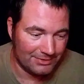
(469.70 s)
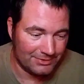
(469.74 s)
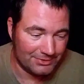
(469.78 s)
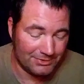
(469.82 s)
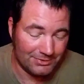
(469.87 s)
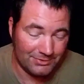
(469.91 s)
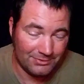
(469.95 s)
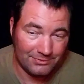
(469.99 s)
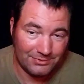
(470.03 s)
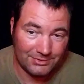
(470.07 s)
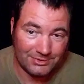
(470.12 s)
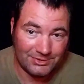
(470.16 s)

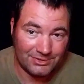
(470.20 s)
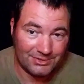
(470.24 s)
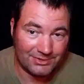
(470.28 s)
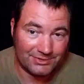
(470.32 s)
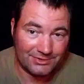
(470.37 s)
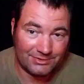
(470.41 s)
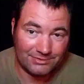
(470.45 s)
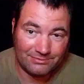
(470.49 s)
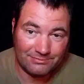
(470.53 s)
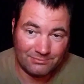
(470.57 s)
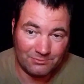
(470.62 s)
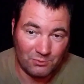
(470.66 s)
Two, it's
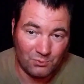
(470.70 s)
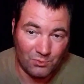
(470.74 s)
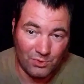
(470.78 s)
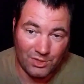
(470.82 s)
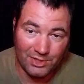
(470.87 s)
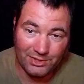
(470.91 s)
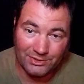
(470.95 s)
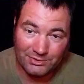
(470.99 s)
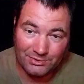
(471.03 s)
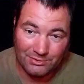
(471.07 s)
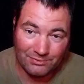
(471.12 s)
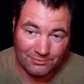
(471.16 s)
just
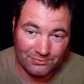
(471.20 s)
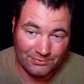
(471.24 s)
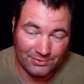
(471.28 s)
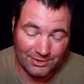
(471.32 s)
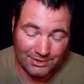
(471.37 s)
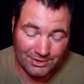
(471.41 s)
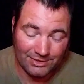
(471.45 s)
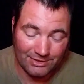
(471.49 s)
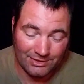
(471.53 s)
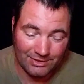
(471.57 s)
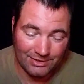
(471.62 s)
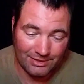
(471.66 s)
way too
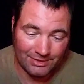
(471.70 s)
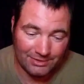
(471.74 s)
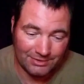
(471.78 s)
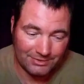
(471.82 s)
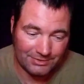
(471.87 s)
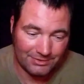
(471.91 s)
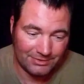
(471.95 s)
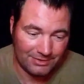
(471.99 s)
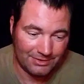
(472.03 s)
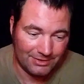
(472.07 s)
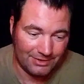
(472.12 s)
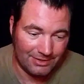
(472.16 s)
freaking hot.